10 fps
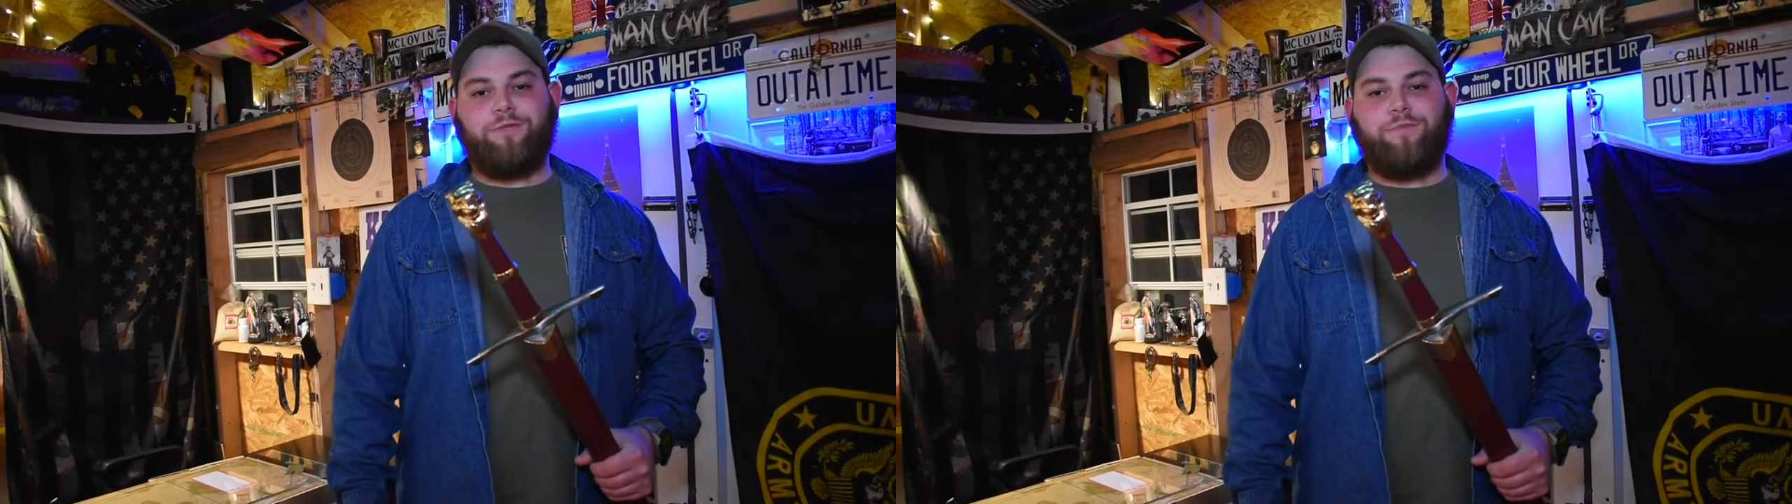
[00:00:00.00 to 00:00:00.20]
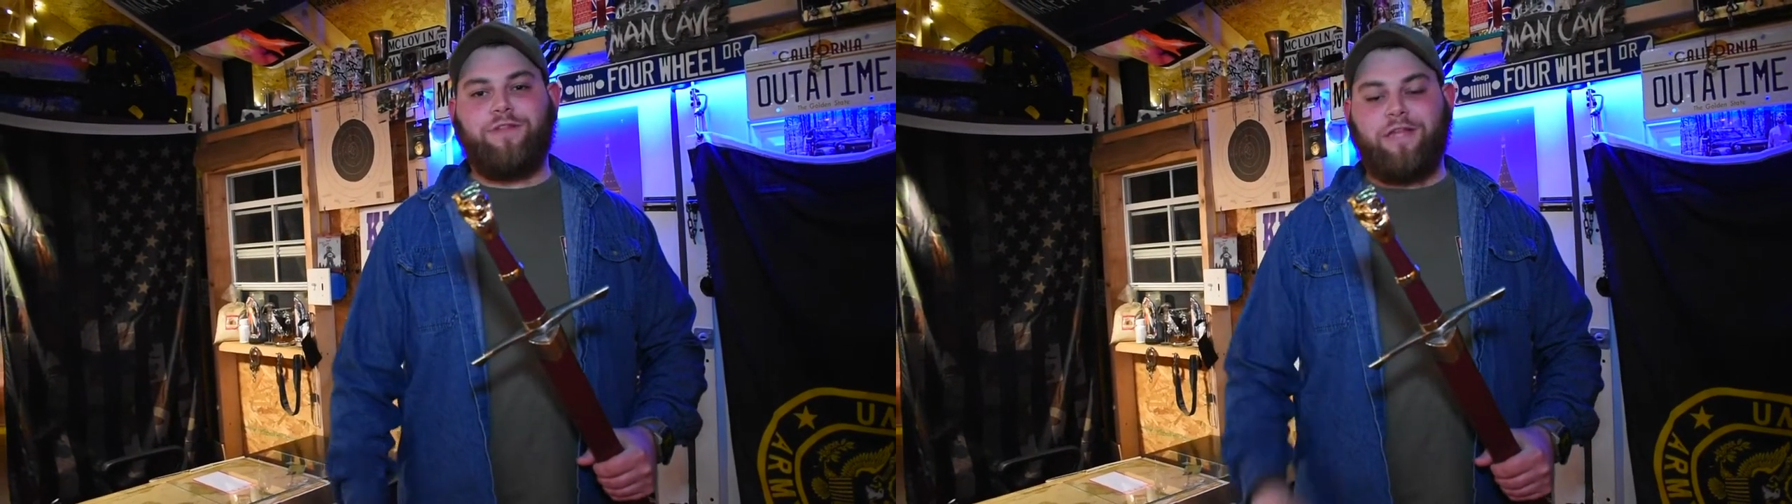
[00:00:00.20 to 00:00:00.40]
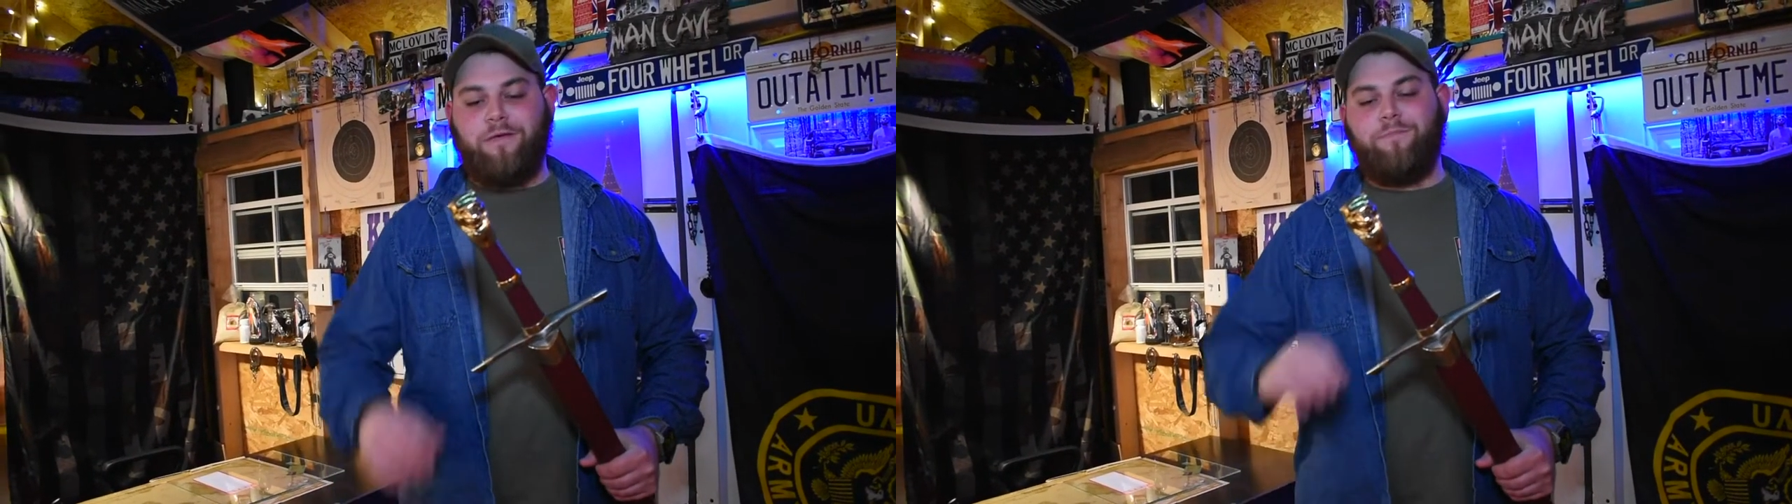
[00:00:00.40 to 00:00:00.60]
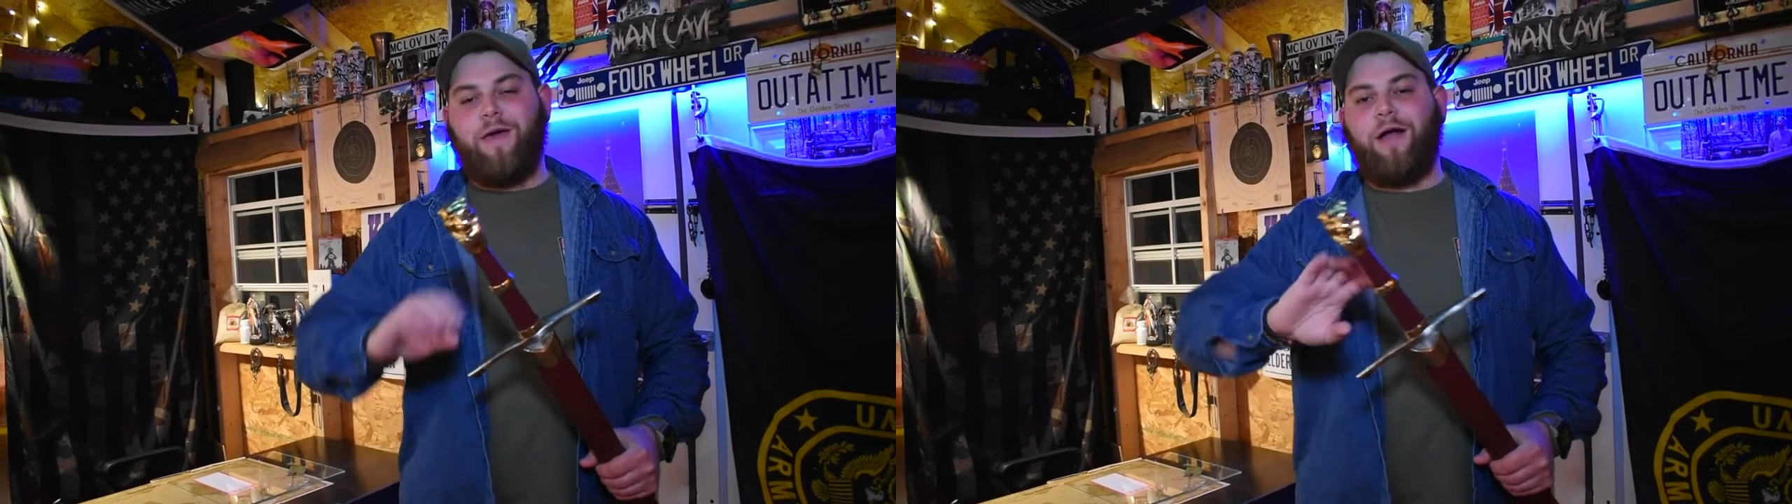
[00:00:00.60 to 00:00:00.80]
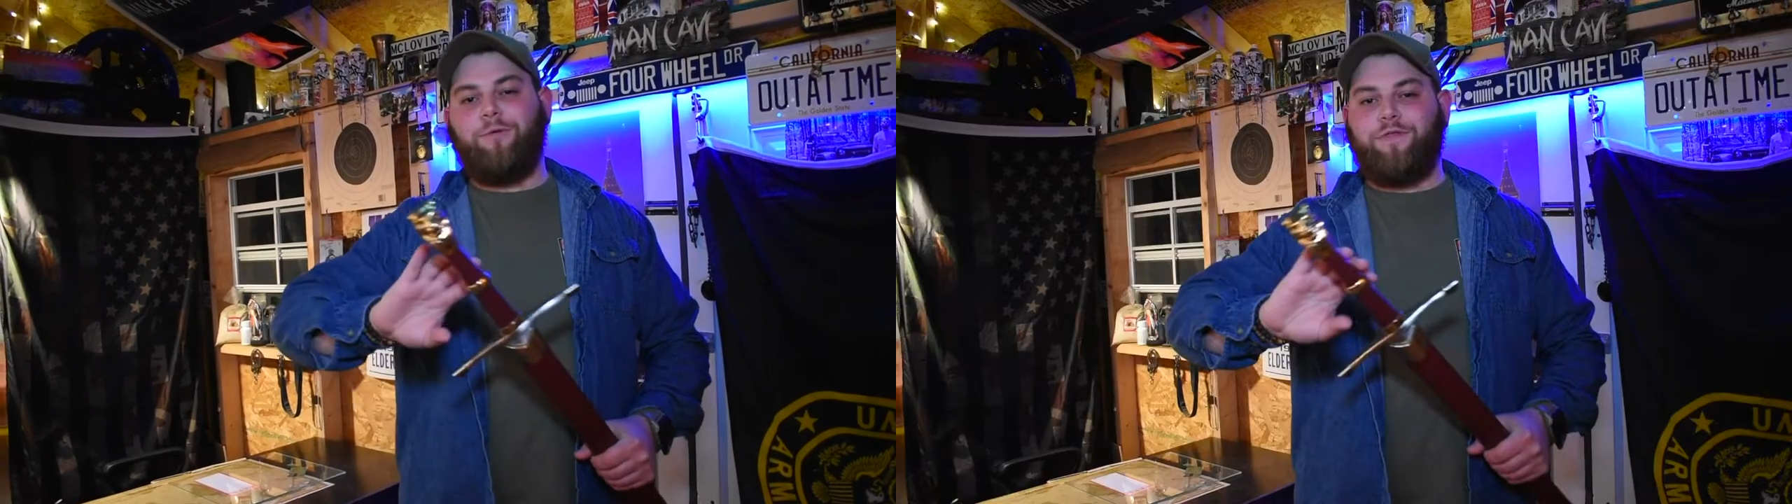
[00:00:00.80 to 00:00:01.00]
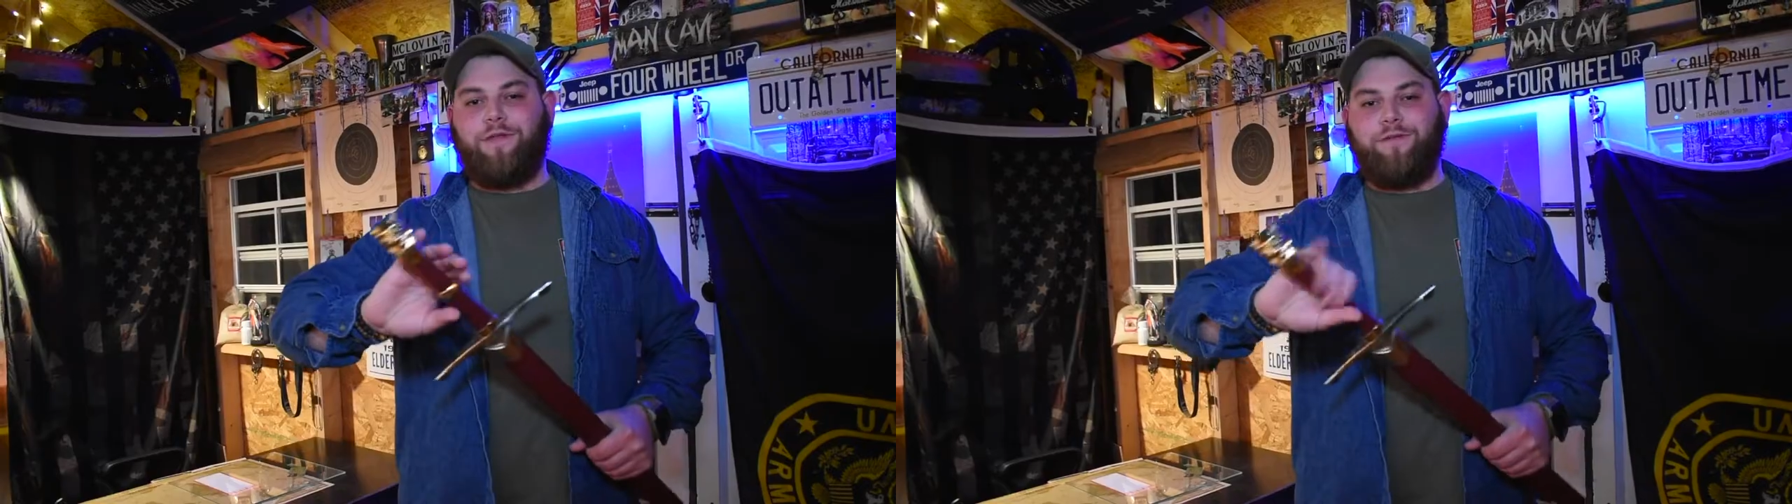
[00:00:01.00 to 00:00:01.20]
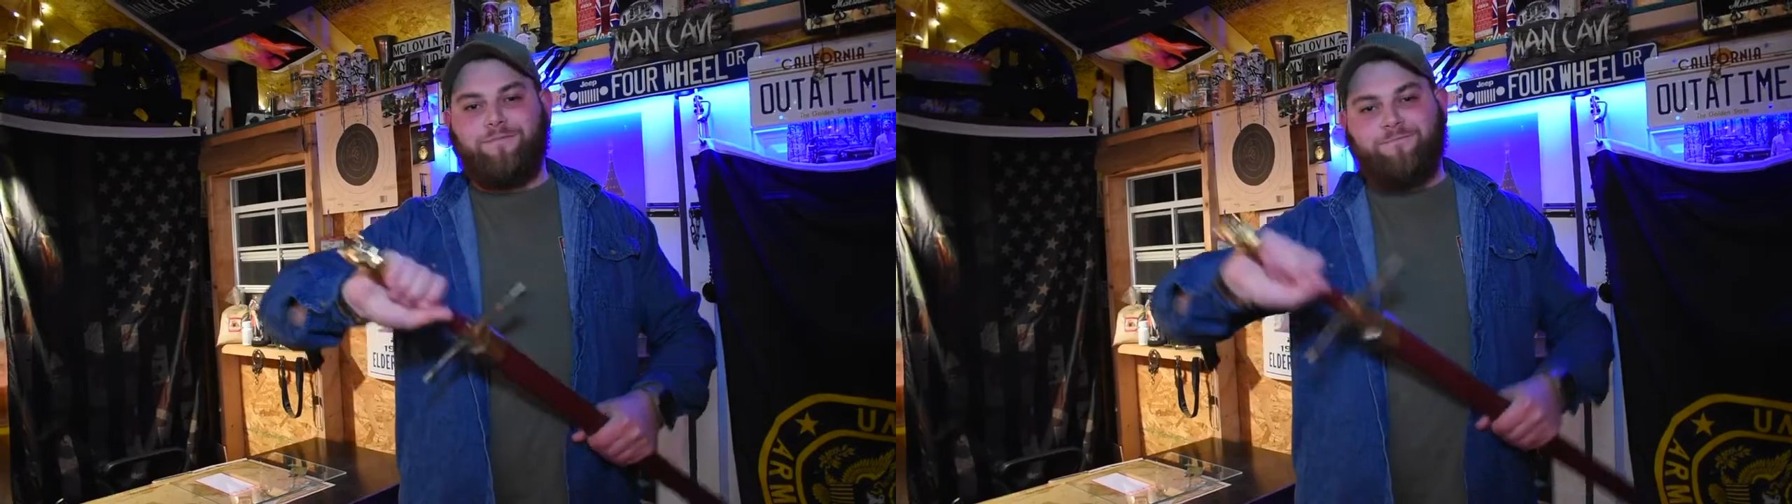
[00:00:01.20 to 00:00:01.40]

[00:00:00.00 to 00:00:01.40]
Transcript: me to get back with it.